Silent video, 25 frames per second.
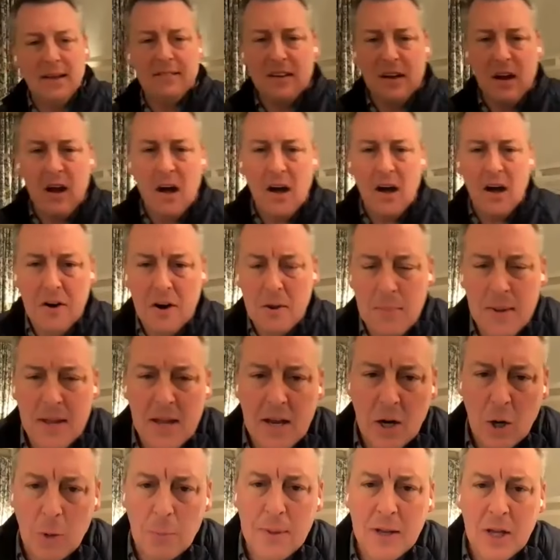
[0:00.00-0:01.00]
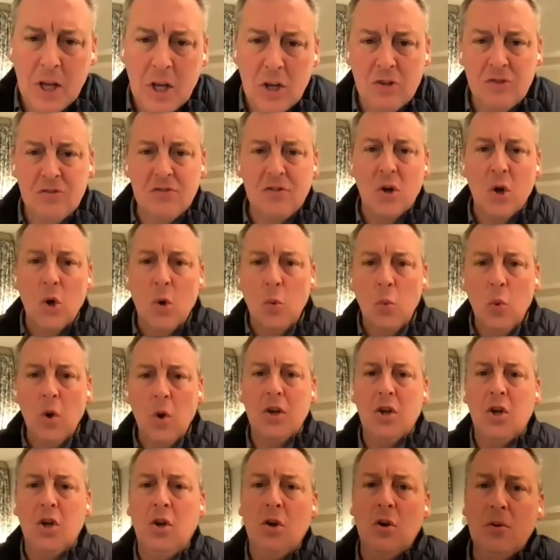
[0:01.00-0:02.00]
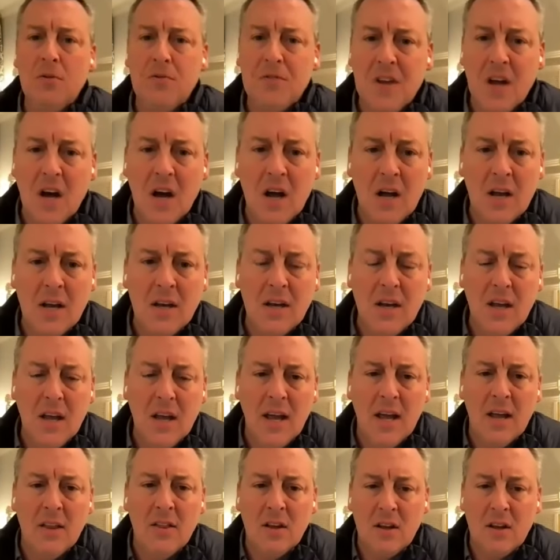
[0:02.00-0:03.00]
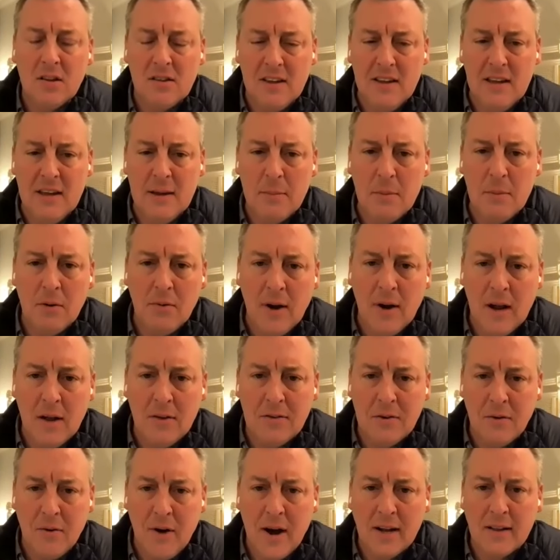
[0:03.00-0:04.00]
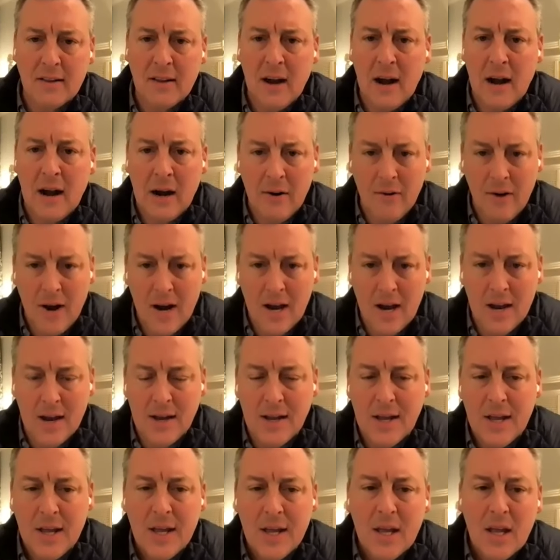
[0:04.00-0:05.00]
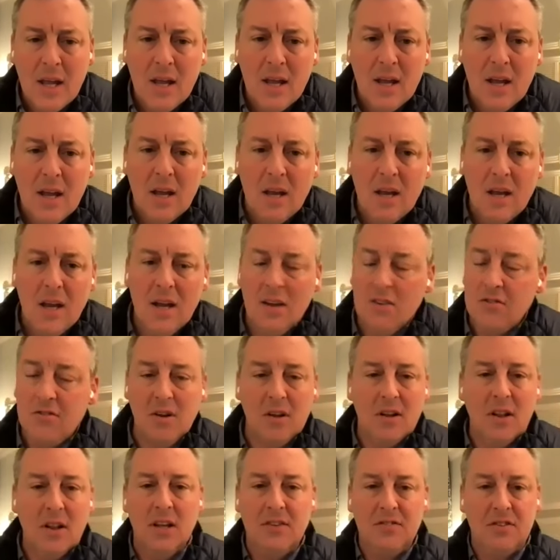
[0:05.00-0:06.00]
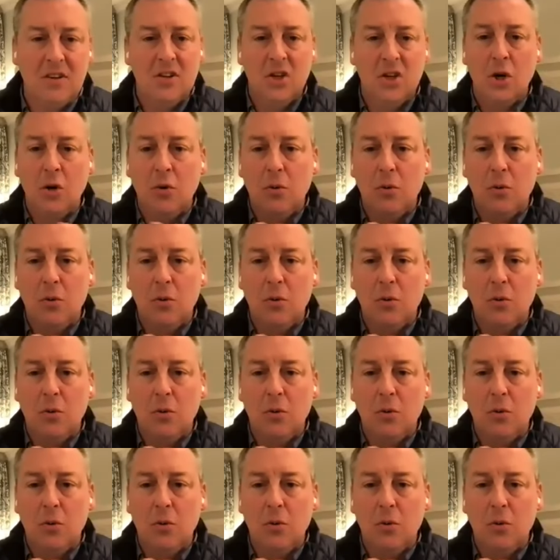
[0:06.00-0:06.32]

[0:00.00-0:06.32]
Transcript: It's an honor to be here because what you've done and the team around Directed IRA is listen.